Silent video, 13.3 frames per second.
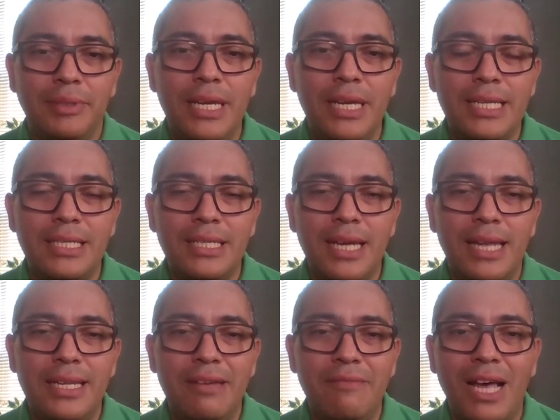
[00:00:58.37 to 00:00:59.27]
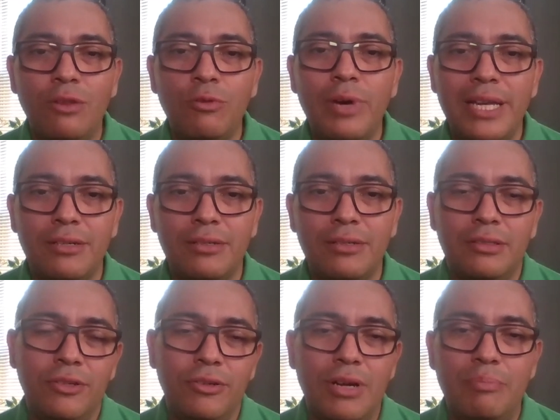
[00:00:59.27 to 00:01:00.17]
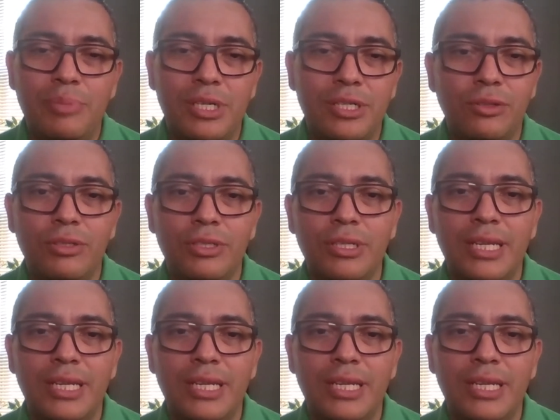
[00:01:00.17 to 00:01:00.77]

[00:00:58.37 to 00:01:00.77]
get an evaluator, a person who's